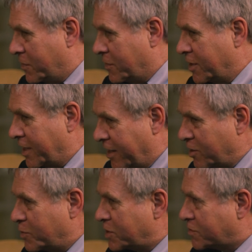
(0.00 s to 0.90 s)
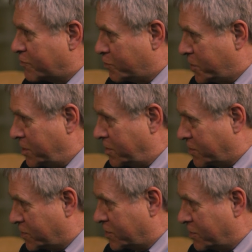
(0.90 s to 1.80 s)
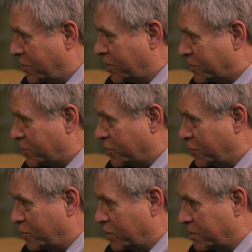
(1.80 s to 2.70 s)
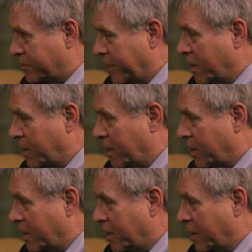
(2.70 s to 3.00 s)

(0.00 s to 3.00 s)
the elements of peace are secured.